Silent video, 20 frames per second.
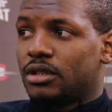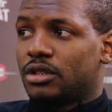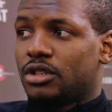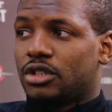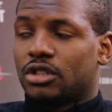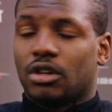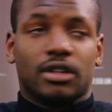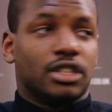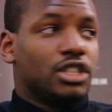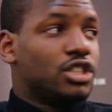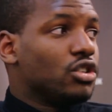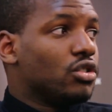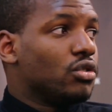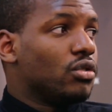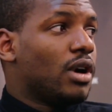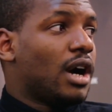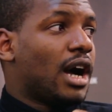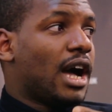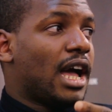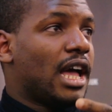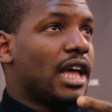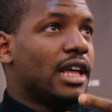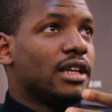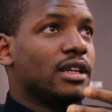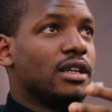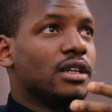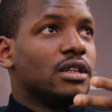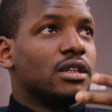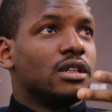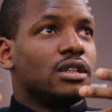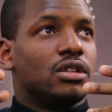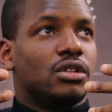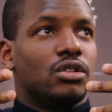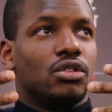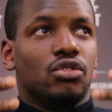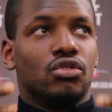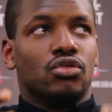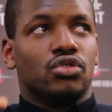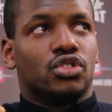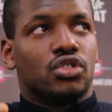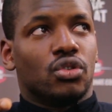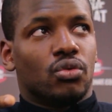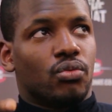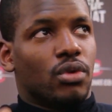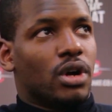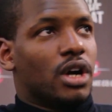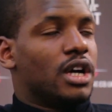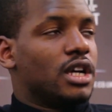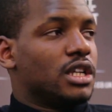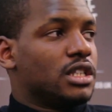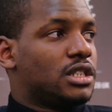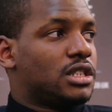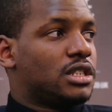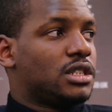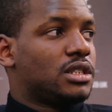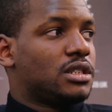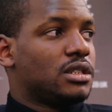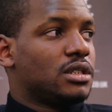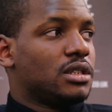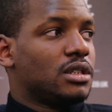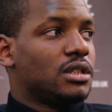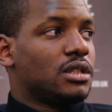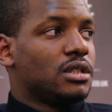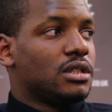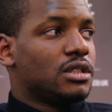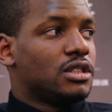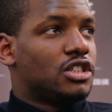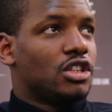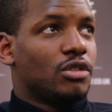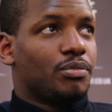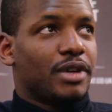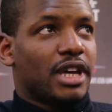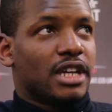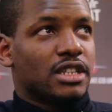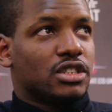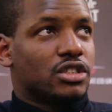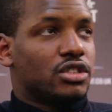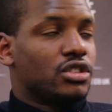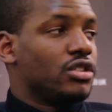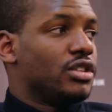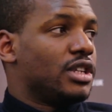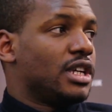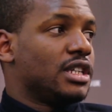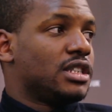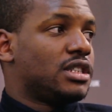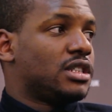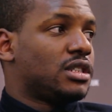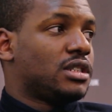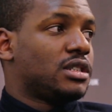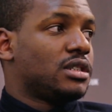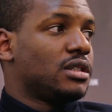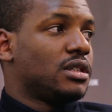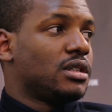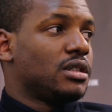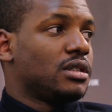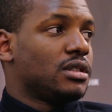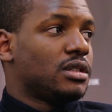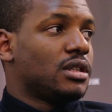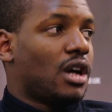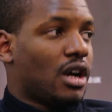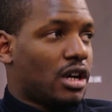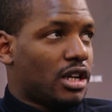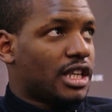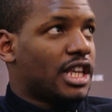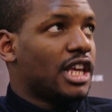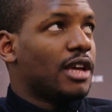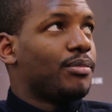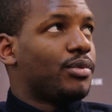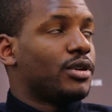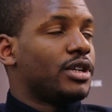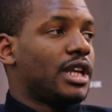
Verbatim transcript: So until I lose the words to be able to do this, keep putting it out. I'm gonna keep